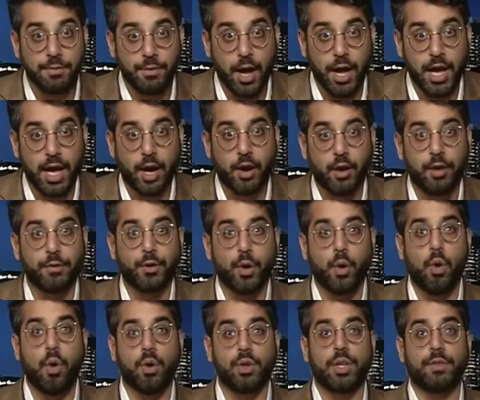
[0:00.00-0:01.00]
invite her, of,
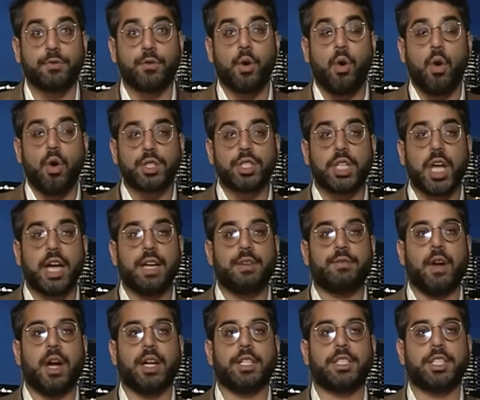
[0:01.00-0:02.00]
yes. course, of course I
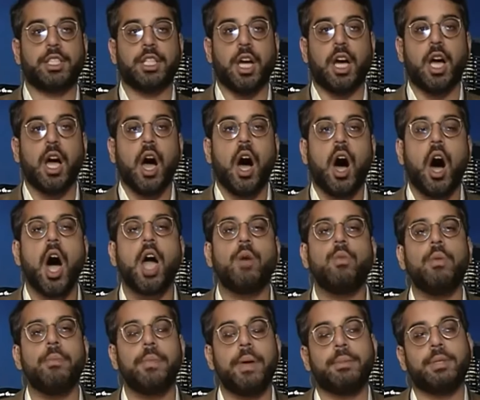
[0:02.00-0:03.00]
invited her. I
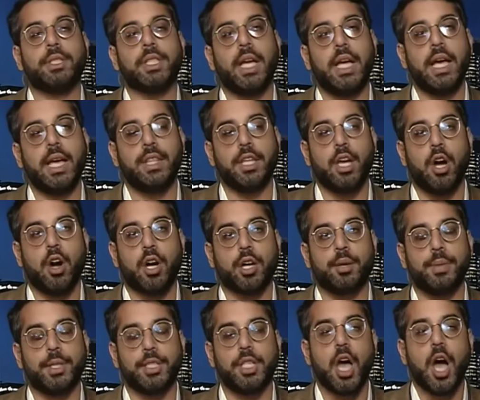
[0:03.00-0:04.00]
want people to hear the
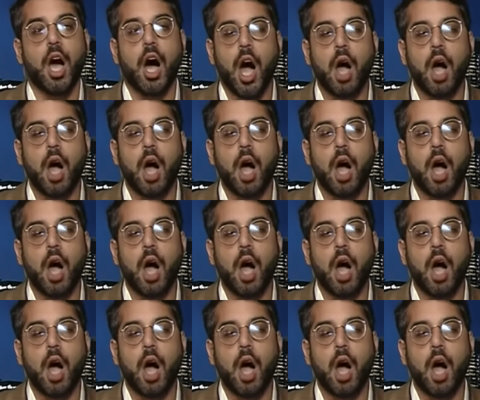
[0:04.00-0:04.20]
arguments.